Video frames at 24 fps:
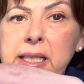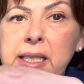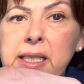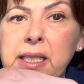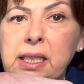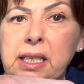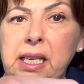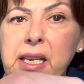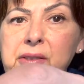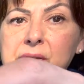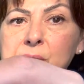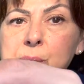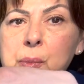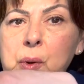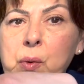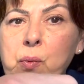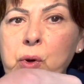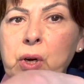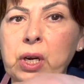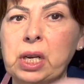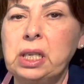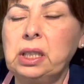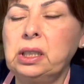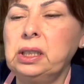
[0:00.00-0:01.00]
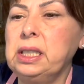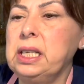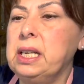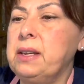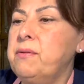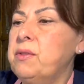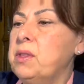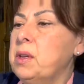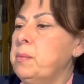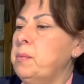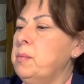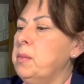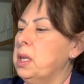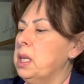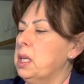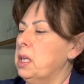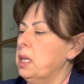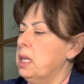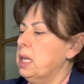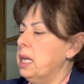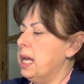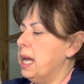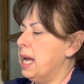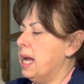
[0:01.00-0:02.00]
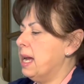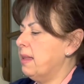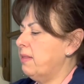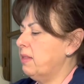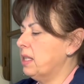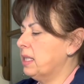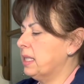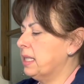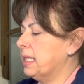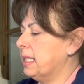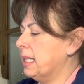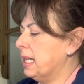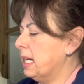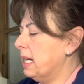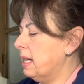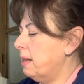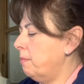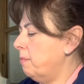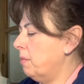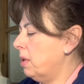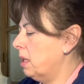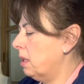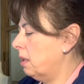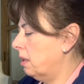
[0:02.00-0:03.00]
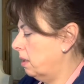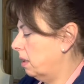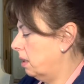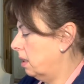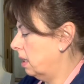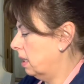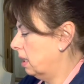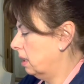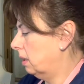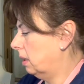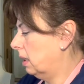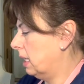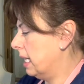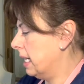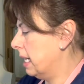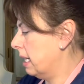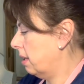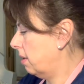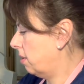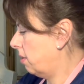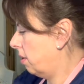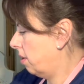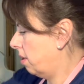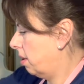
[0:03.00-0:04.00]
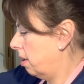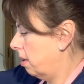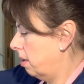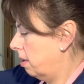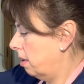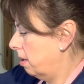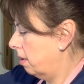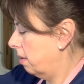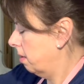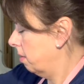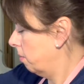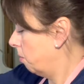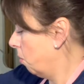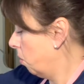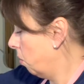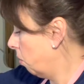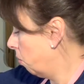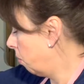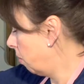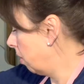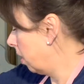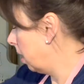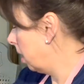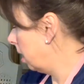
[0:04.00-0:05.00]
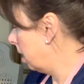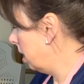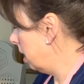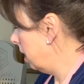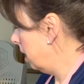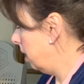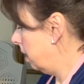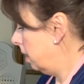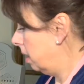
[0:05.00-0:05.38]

leaves, but we're going to leave them at the same length, or